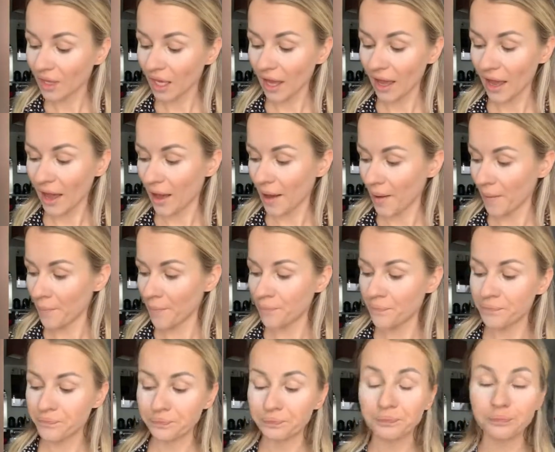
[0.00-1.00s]

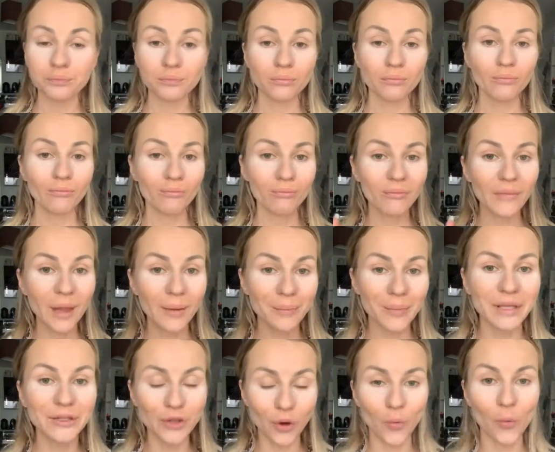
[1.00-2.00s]

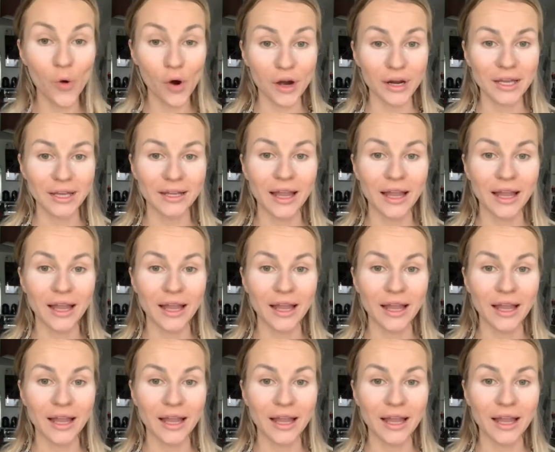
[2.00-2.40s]
but don't worry,